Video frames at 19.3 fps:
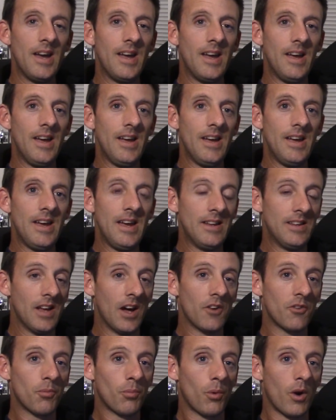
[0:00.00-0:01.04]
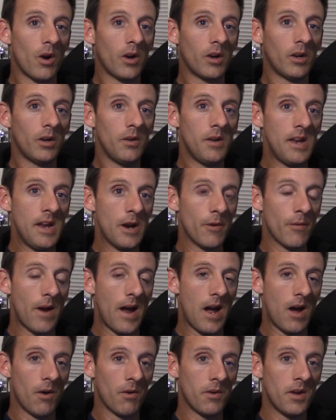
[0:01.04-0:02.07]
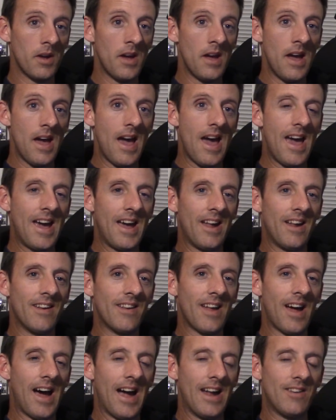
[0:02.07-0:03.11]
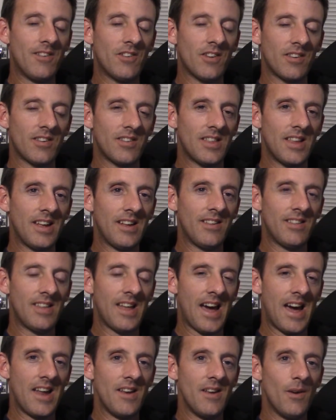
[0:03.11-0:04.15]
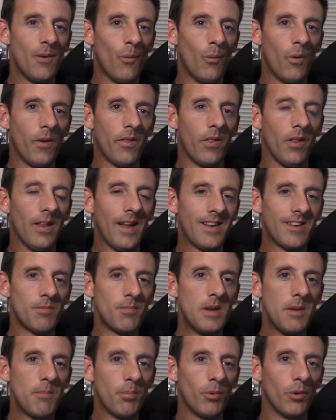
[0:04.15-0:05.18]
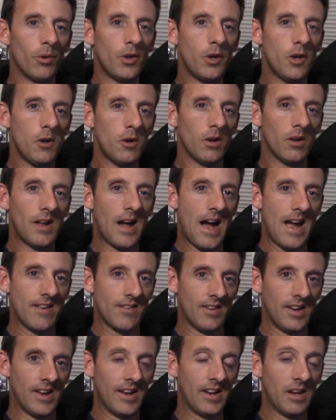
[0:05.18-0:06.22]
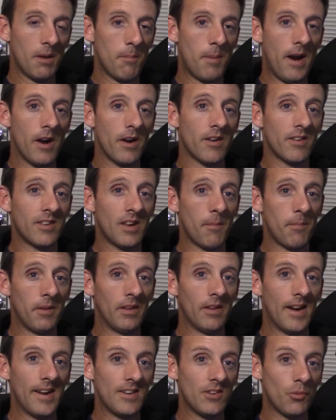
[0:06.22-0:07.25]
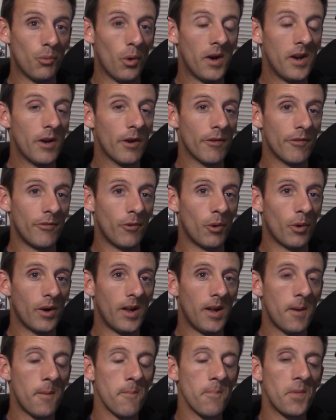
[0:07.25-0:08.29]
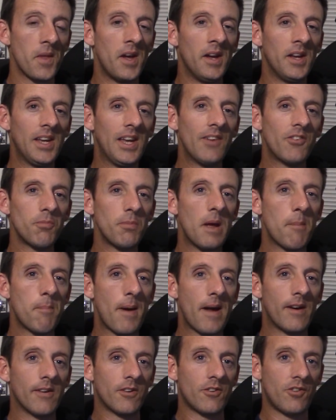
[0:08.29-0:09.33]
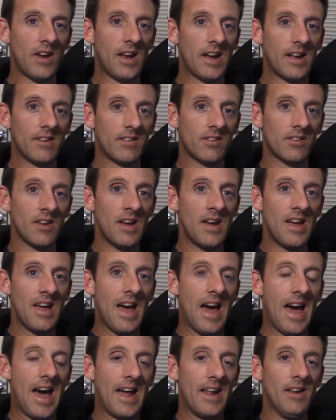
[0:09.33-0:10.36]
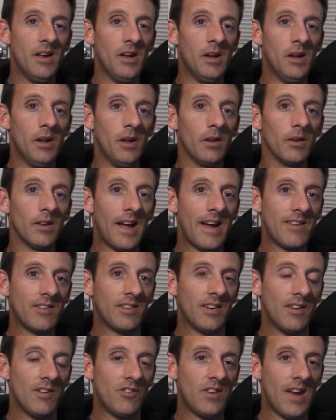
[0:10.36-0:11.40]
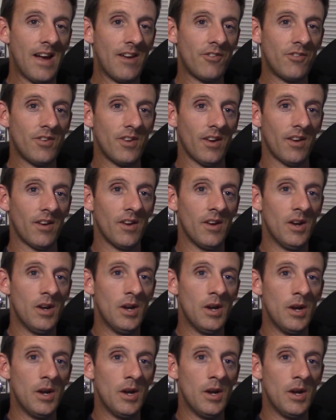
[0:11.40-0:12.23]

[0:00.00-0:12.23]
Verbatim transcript: it, it does work year-round, and I just think that with less people utilizing it compared to something like twenty or forty, gives me a better chance at less congestion